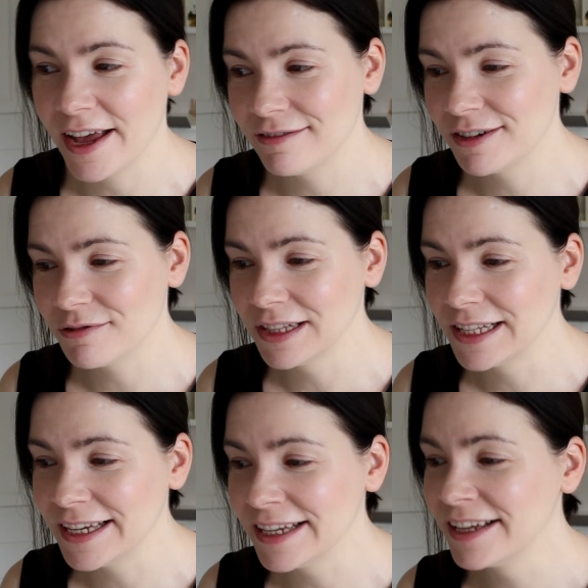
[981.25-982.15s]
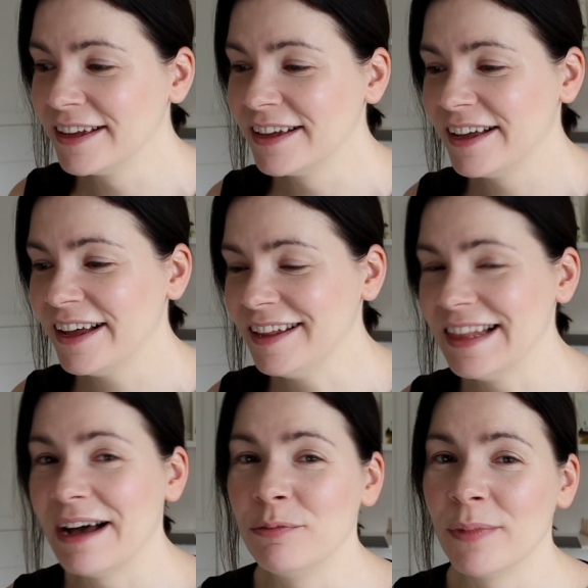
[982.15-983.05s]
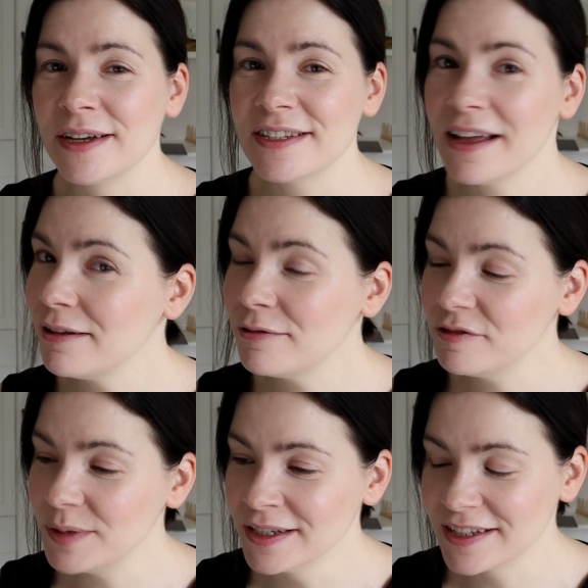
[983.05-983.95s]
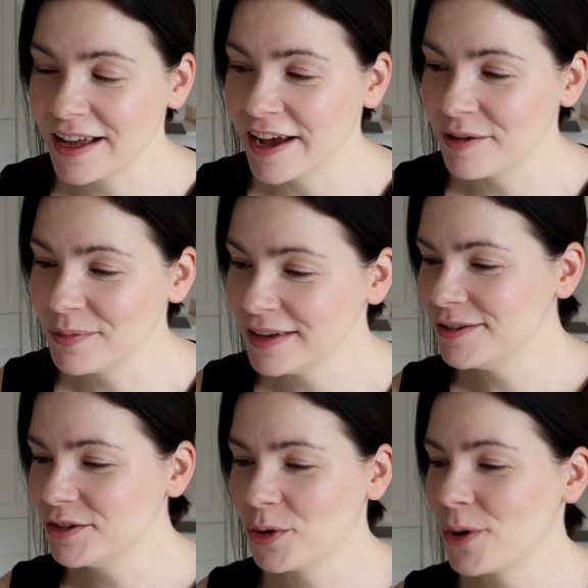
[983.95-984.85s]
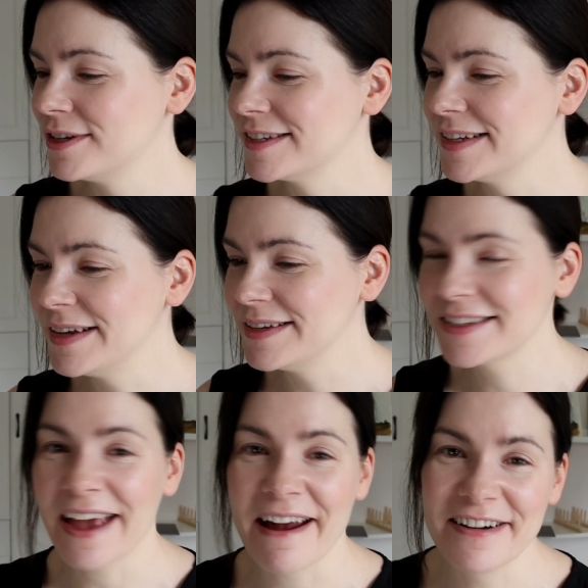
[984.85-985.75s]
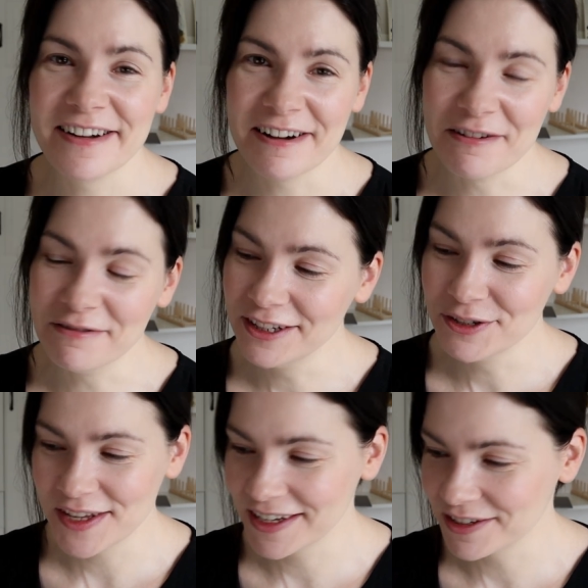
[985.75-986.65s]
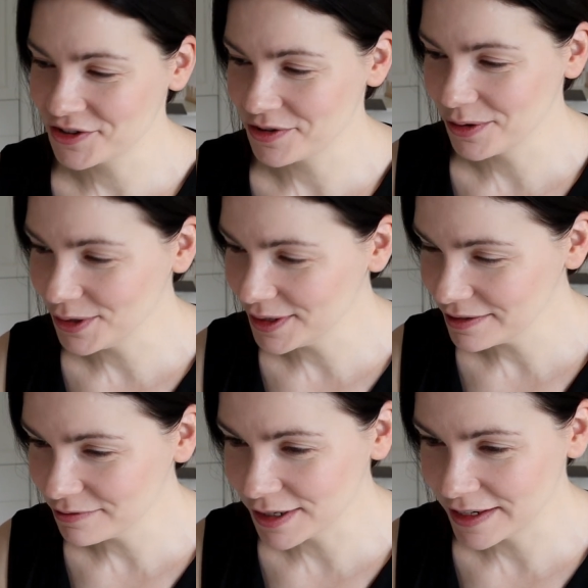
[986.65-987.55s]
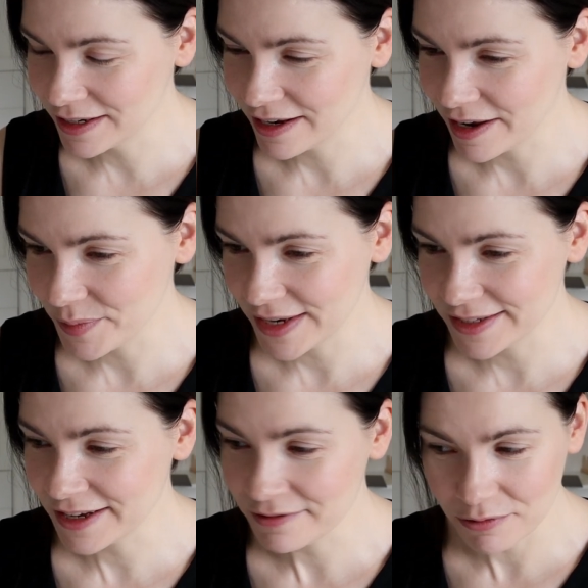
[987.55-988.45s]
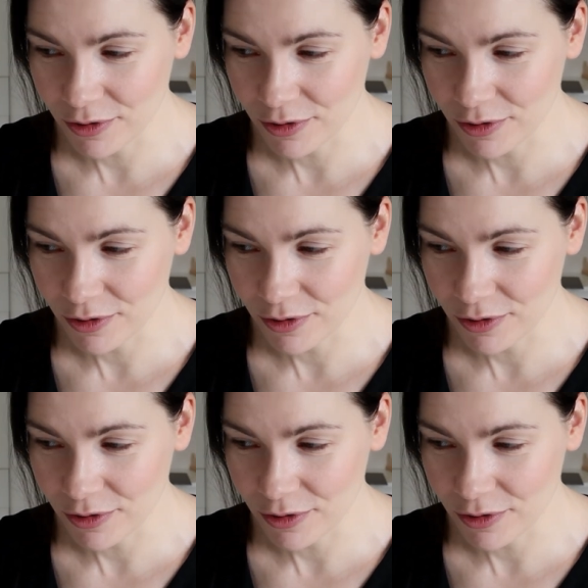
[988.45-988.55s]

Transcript: haven't really allowed myself, because I am notoriously scared of losing control when I'm painting with